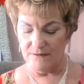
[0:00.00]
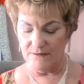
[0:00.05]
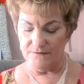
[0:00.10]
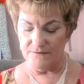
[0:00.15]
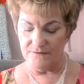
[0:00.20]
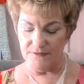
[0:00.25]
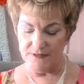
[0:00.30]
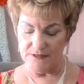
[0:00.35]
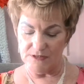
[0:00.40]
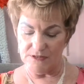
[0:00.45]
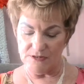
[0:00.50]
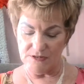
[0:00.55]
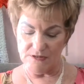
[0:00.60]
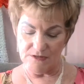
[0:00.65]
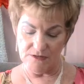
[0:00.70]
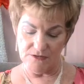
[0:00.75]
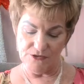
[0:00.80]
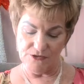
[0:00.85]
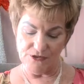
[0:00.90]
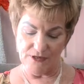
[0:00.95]

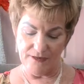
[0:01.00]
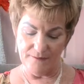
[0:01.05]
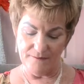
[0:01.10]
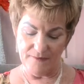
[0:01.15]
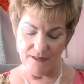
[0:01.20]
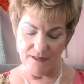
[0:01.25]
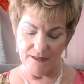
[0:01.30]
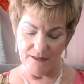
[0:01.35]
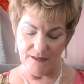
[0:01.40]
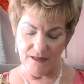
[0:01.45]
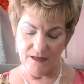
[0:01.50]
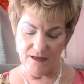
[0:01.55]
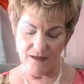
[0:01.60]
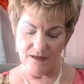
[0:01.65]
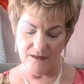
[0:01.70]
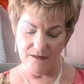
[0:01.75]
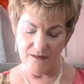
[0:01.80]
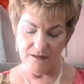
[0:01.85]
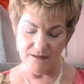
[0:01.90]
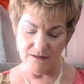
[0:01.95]
Vintage, I might
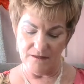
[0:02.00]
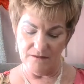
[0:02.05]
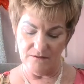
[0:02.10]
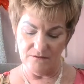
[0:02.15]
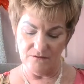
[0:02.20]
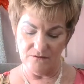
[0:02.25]
add.